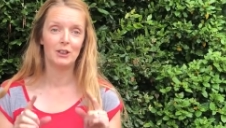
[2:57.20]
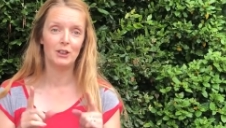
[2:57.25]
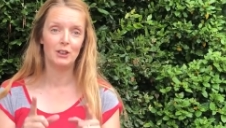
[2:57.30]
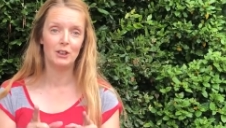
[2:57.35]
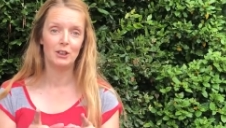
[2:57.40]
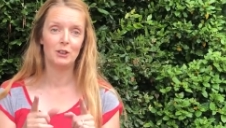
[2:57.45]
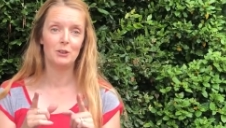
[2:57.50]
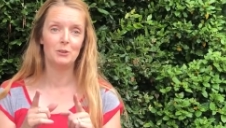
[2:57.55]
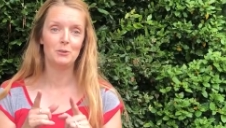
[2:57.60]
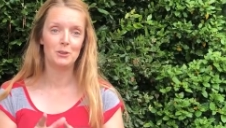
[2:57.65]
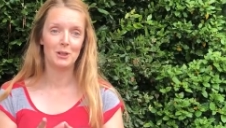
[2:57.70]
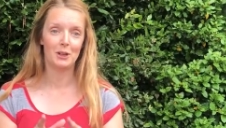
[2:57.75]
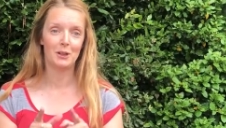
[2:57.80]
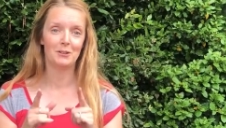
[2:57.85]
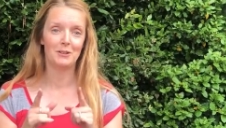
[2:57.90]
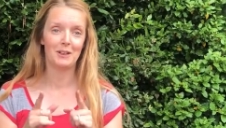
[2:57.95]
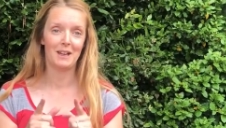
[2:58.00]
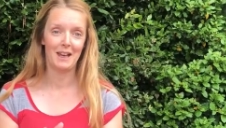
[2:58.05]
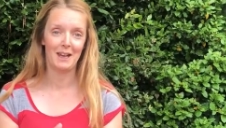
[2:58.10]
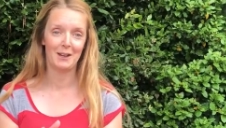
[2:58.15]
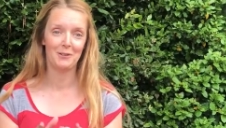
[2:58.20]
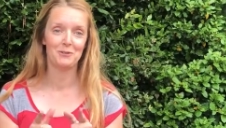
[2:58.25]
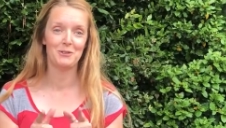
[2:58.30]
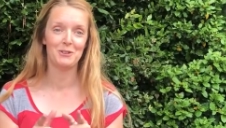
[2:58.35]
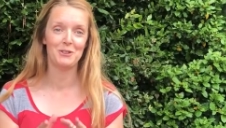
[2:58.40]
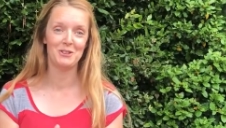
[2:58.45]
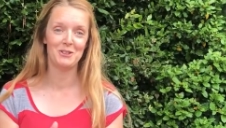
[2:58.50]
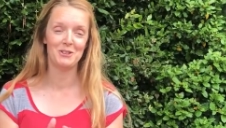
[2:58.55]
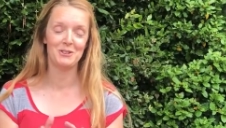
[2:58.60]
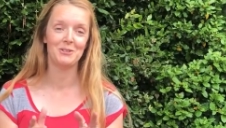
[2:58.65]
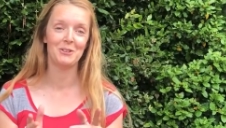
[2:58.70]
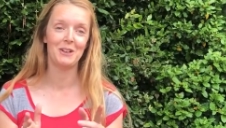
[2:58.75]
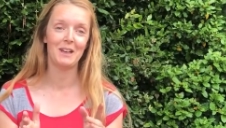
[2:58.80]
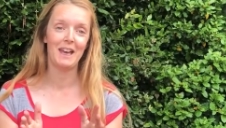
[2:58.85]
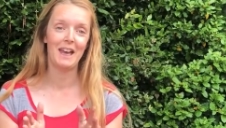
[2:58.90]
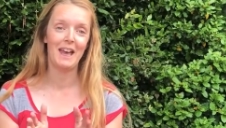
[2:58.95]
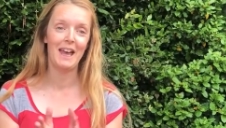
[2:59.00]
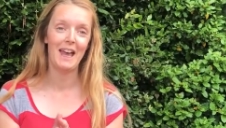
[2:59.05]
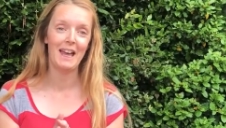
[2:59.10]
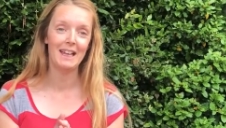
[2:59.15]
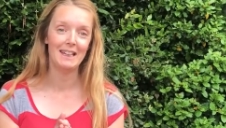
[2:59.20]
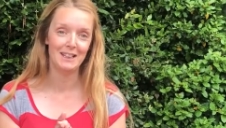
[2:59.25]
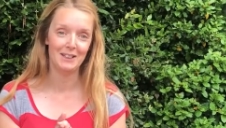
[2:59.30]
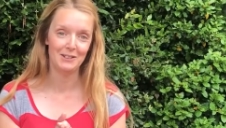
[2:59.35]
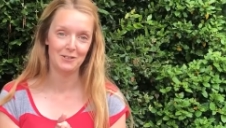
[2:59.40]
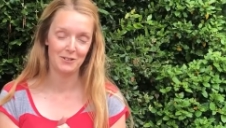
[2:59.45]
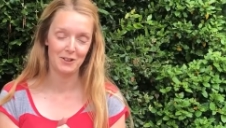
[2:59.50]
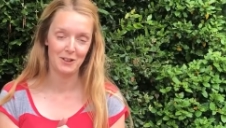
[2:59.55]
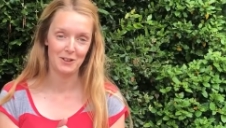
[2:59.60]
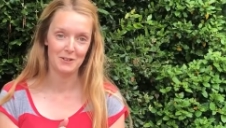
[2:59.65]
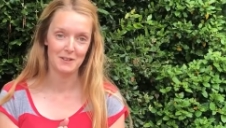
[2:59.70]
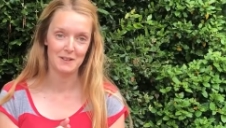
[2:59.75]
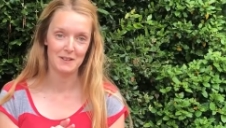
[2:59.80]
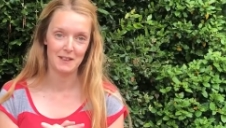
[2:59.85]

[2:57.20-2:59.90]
You don't have to do any of those